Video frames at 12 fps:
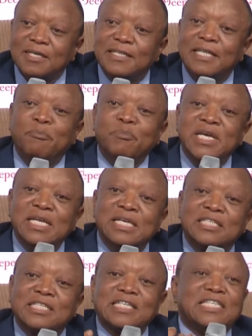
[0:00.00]
The
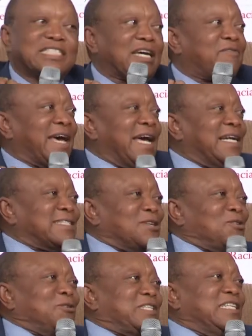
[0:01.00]
ministries have held
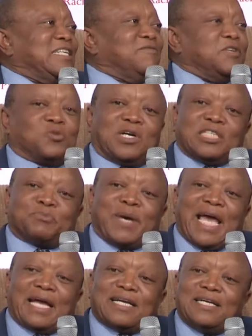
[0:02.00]
those individuals
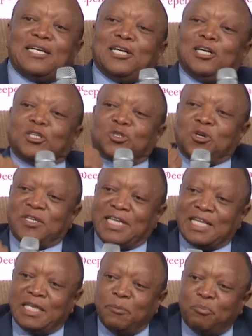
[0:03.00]
back so
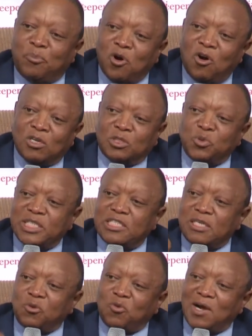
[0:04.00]
that the board, which
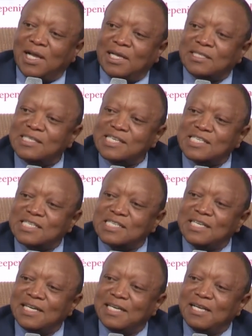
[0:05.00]
requires six
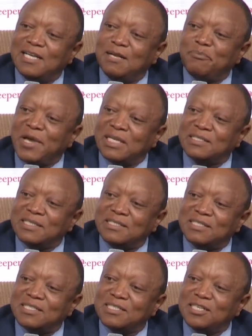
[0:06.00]

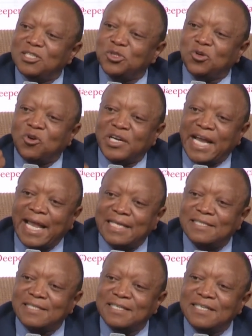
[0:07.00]
persons to correct,